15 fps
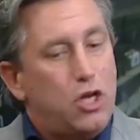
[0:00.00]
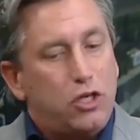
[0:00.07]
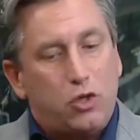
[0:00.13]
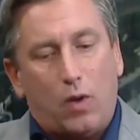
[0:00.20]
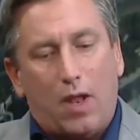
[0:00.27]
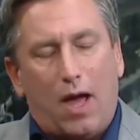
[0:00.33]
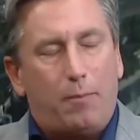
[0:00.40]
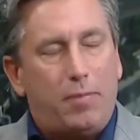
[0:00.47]
to
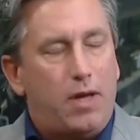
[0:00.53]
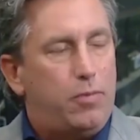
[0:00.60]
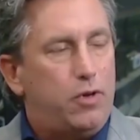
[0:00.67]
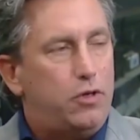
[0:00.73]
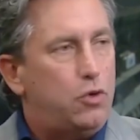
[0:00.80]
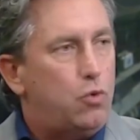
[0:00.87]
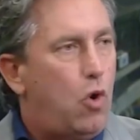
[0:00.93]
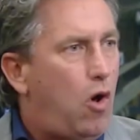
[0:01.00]
allow people to
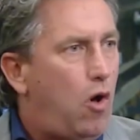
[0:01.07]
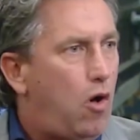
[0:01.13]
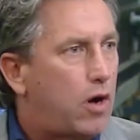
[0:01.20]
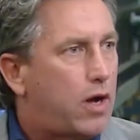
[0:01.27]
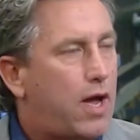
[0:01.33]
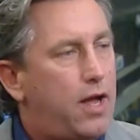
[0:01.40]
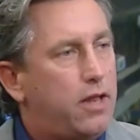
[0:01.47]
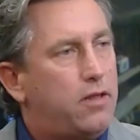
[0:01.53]
do all
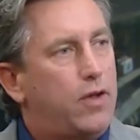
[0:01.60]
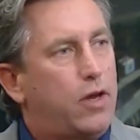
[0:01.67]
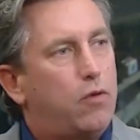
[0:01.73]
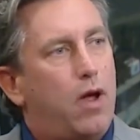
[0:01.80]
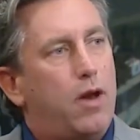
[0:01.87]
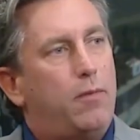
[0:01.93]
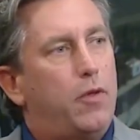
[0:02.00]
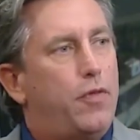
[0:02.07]
kinds of
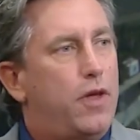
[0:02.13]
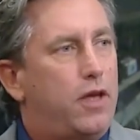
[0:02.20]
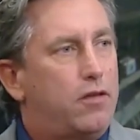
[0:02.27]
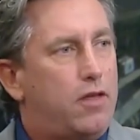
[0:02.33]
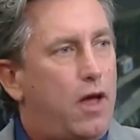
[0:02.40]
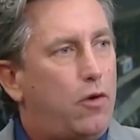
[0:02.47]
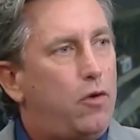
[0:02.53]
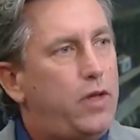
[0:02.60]
incredible things,
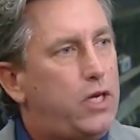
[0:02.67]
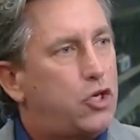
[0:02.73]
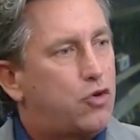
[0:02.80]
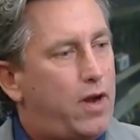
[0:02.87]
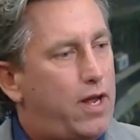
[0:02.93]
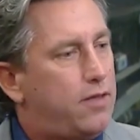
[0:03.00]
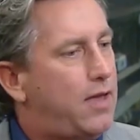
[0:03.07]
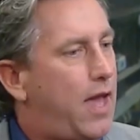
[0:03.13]
not only
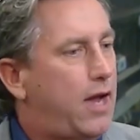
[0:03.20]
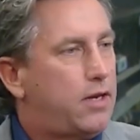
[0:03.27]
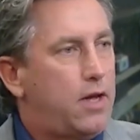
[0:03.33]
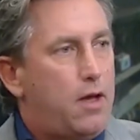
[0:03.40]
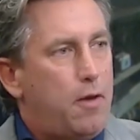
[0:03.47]
transact